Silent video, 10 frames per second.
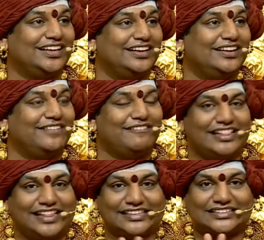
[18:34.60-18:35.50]
When
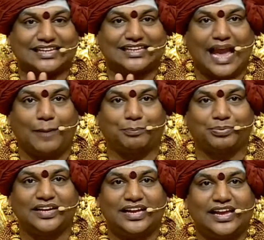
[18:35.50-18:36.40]
there is a gap,
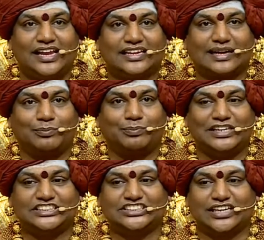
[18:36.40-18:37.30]

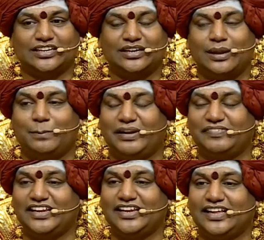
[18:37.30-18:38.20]
incompletion
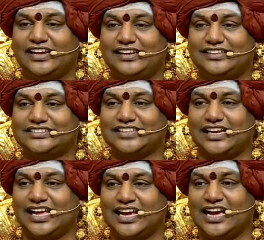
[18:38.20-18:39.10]
between
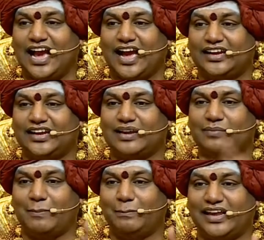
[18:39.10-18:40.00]
listening and
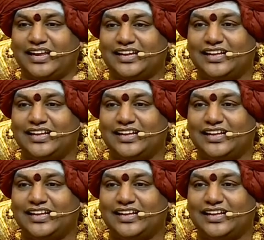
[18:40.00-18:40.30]
remembering,